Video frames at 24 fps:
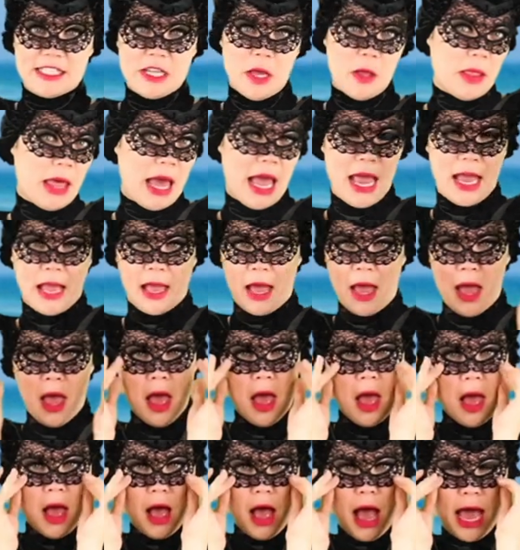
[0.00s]
so like,
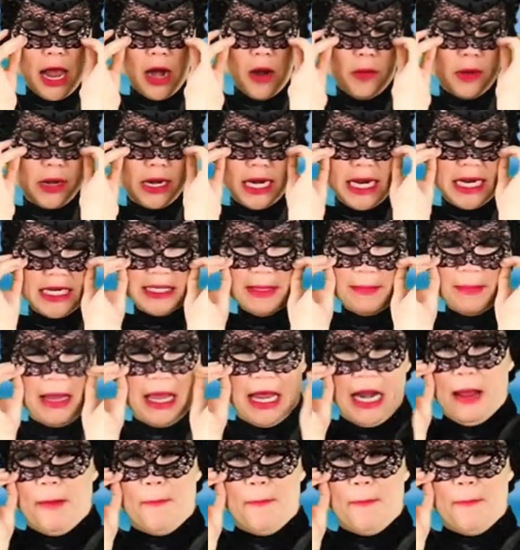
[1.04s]
I don't need to be an